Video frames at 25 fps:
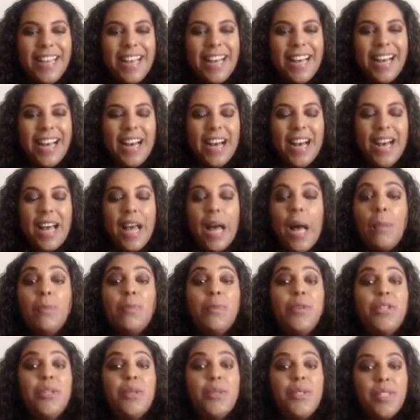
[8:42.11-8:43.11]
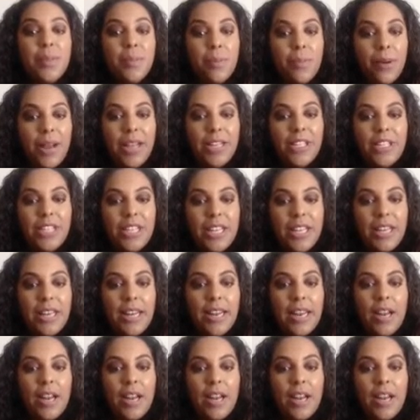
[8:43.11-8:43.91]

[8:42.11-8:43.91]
helps reduce depression.